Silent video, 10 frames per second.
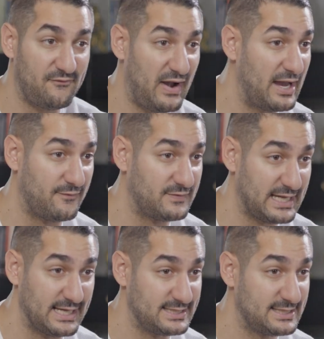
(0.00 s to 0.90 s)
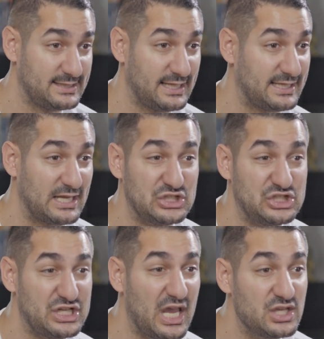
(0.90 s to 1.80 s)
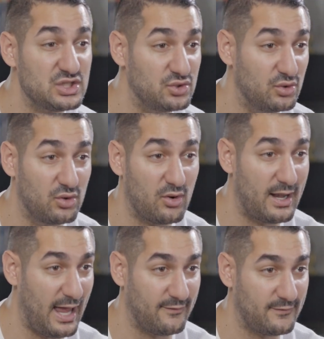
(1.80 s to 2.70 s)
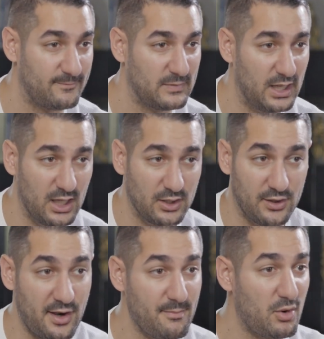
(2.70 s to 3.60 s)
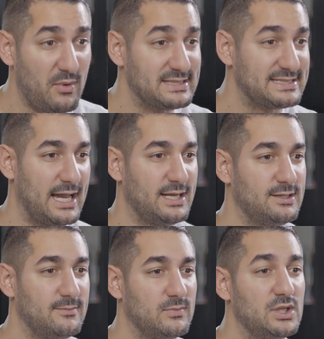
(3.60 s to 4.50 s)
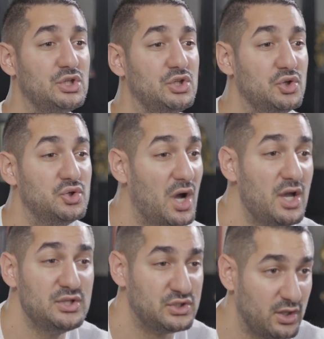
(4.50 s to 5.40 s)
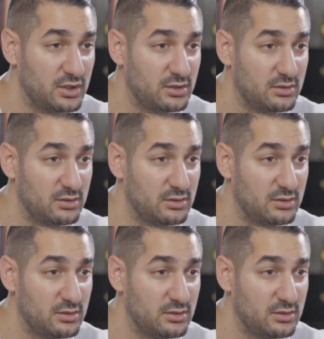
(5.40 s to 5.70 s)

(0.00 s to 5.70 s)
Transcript: five signs, that can change your life. The number one sign, do you enjoy